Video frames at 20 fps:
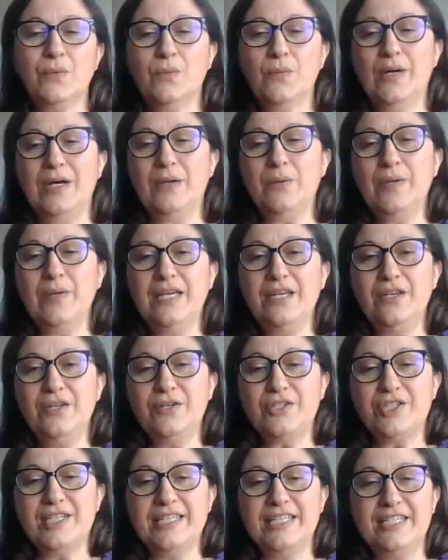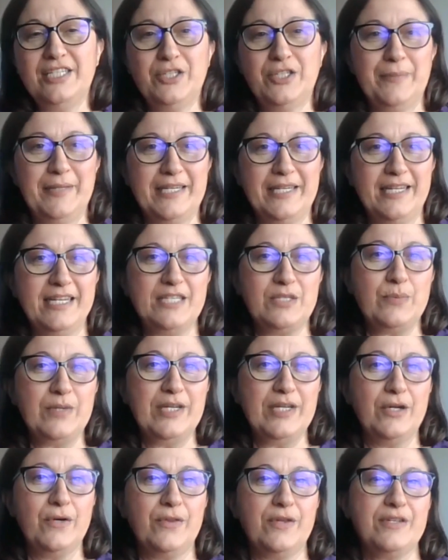what we usually do, because
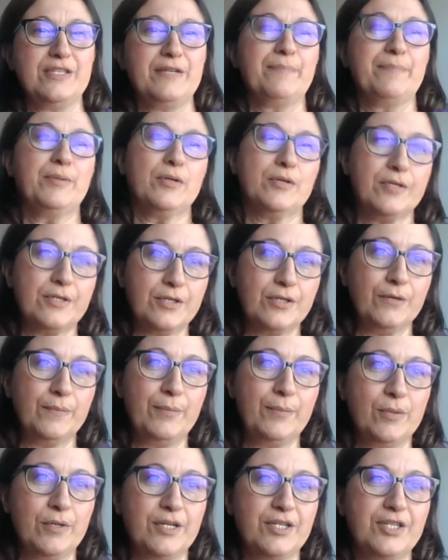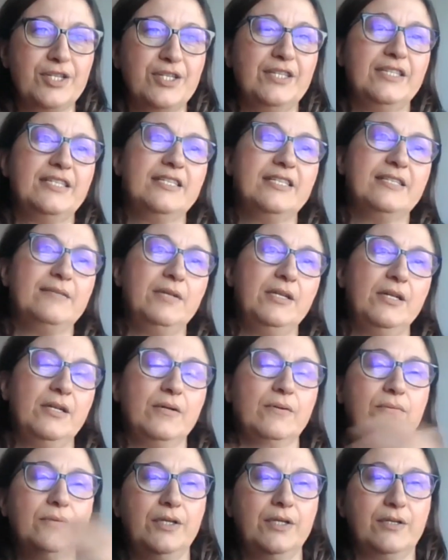we know there's a personal portion to,
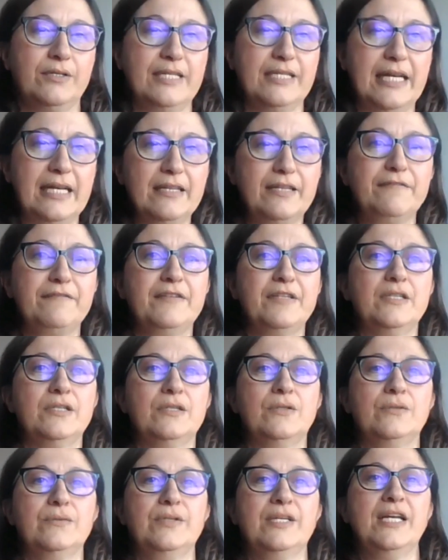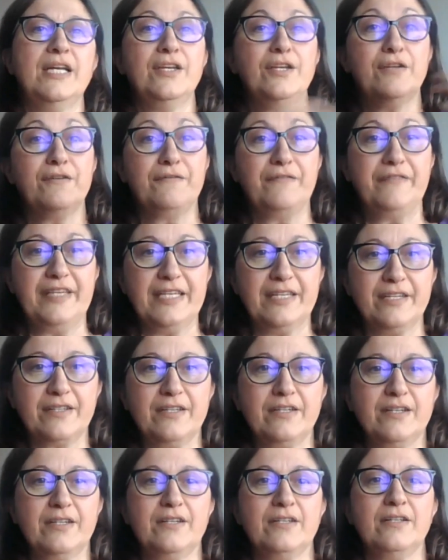your telephone, your
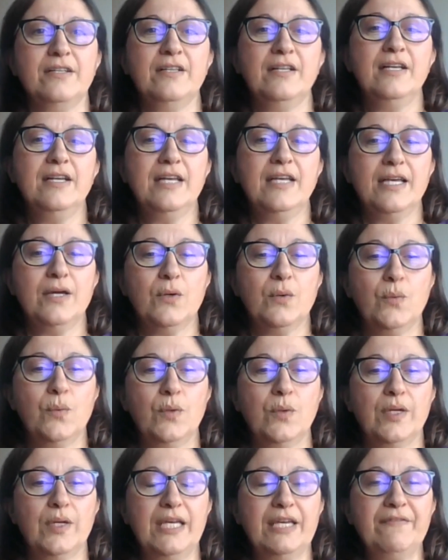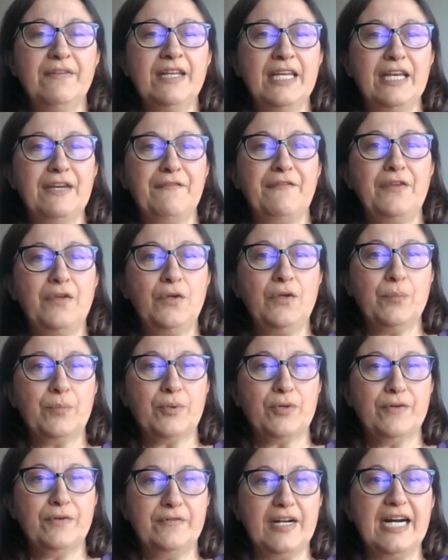vehicle, even if you
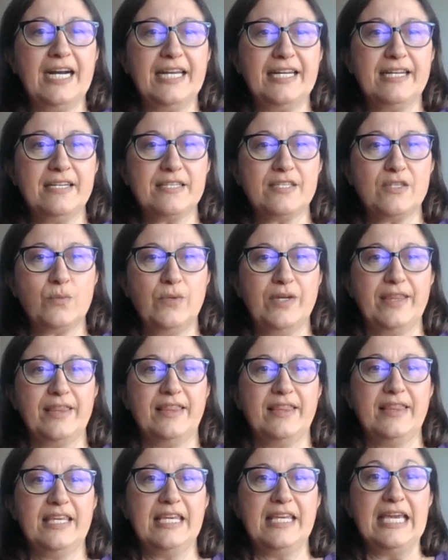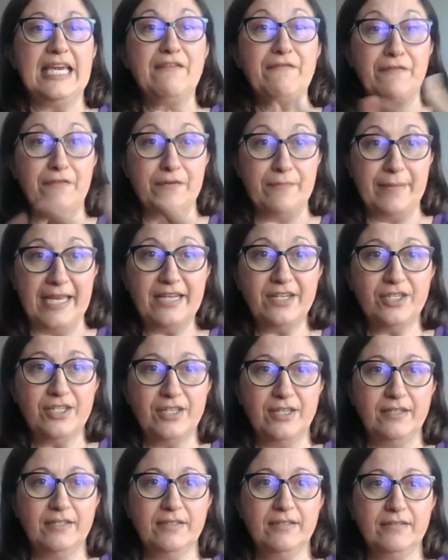provide us with the
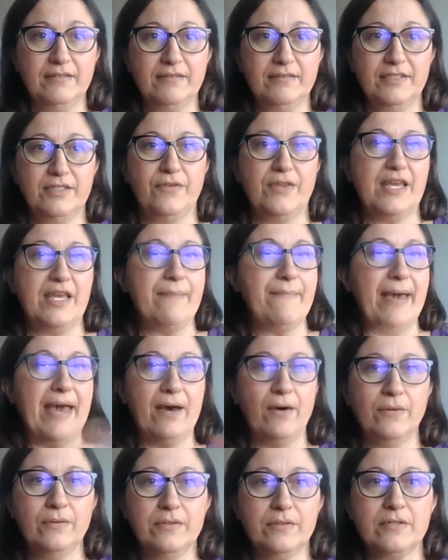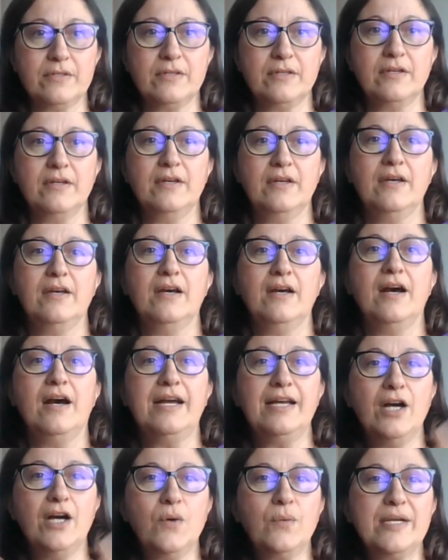information, so the amounts,
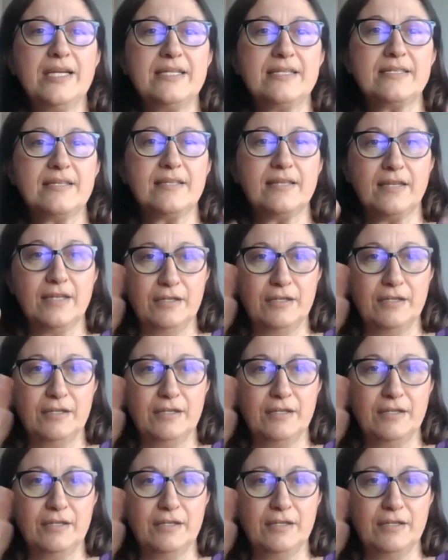I always